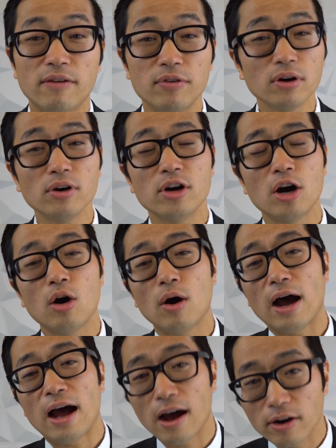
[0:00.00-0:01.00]
If you don't
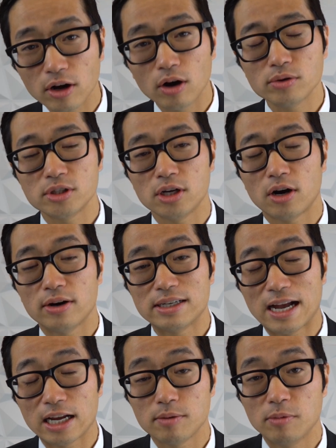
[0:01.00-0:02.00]
know how to OCR a
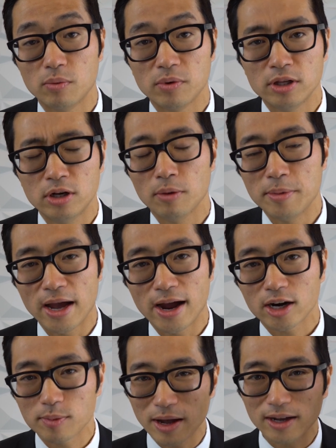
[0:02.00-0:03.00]
document with Adobe
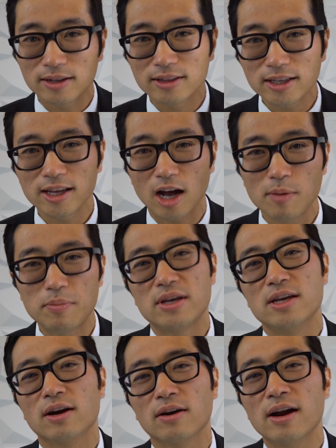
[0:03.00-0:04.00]
Acrobat, click up
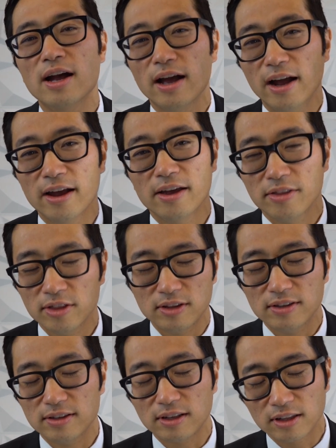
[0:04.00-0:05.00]
here and
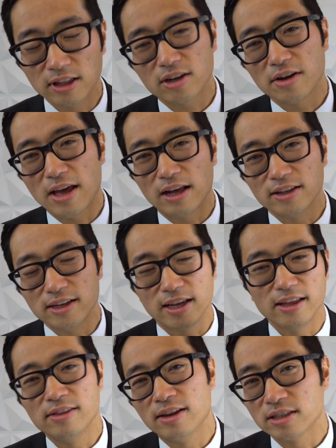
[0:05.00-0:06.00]
click on that
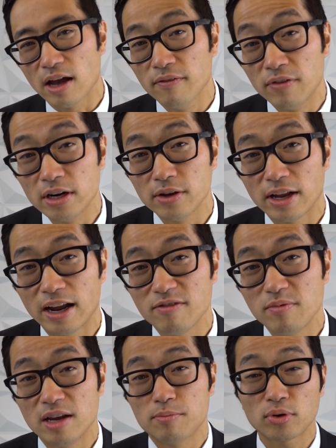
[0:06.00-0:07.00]
link and there's a video that
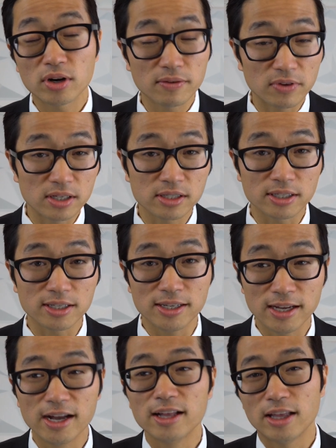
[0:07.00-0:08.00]
I've made
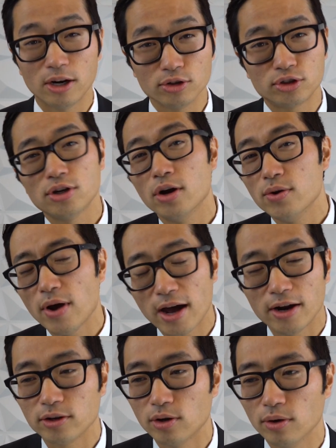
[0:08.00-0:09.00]
previously that'll show you
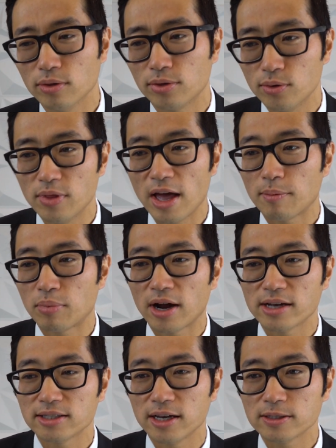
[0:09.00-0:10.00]
how to go through that
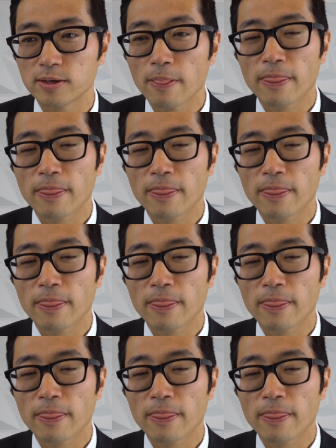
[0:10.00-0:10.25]
process.